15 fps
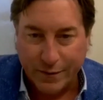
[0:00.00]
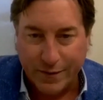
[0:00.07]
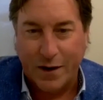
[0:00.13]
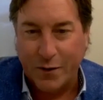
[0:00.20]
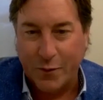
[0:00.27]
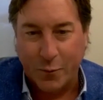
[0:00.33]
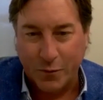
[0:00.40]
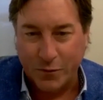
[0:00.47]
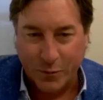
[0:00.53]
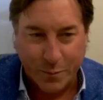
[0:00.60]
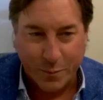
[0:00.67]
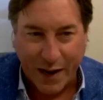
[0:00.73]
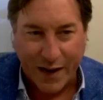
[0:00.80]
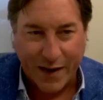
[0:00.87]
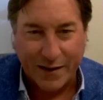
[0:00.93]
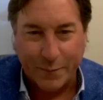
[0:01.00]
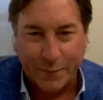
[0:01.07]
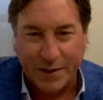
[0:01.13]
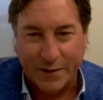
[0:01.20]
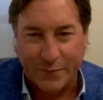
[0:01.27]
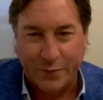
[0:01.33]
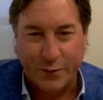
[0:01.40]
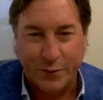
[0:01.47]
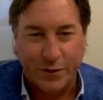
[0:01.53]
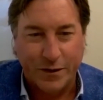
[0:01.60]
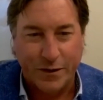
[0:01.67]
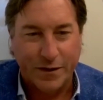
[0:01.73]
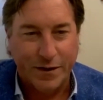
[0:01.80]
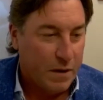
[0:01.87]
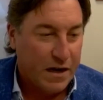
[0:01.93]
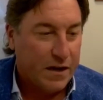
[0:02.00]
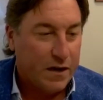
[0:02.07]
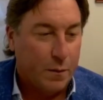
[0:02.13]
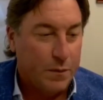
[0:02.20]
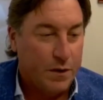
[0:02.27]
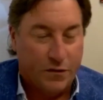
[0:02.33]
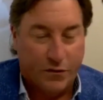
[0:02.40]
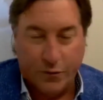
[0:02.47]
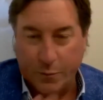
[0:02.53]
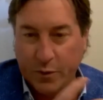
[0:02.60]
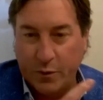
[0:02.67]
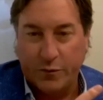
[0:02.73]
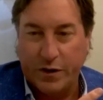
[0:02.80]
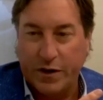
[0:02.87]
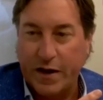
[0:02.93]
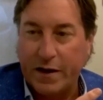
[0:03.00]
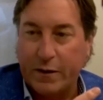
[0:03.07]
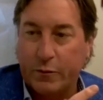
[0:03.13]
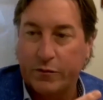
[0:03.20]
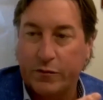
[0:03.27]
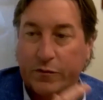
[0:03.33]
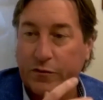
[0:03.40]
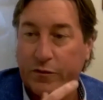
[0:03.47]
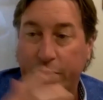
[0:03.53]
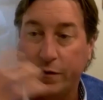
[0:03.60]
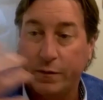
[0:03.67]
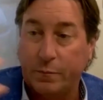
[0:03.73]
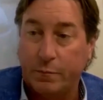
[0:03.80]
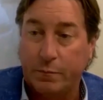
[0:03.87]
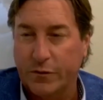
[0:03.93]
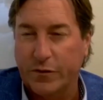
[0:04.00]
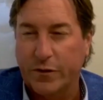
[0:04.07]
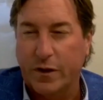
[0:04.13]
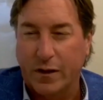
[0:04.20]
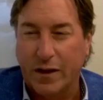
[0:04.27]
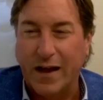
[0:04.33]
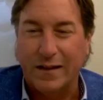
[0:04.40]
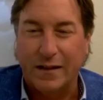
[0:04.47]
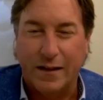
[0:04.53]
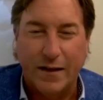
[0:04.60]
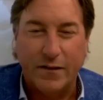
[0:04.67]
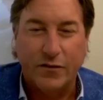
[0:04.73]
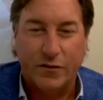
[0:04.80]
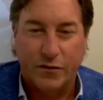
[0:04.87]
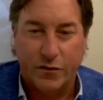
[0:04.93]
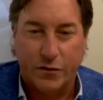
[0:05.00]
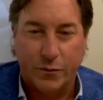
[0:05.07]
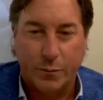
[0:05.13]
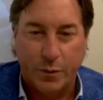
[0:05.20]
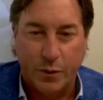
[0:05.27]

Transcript: Neither one's bad. I mean, if you look at many companies are built via acquisition, and there's a lot less that are